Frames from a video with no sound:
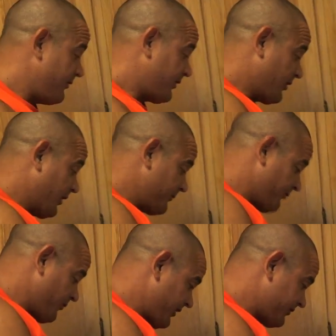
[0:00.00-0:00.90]
Cooking up
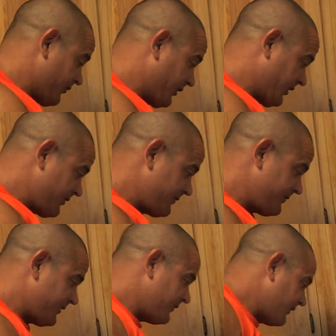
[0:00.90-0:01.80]
some rice over here.
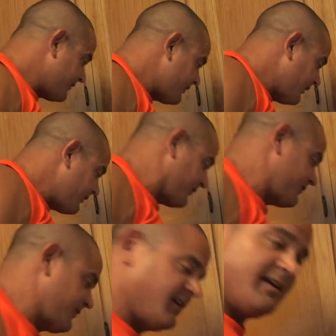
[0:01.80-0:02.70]
As you can hmm. see, it looks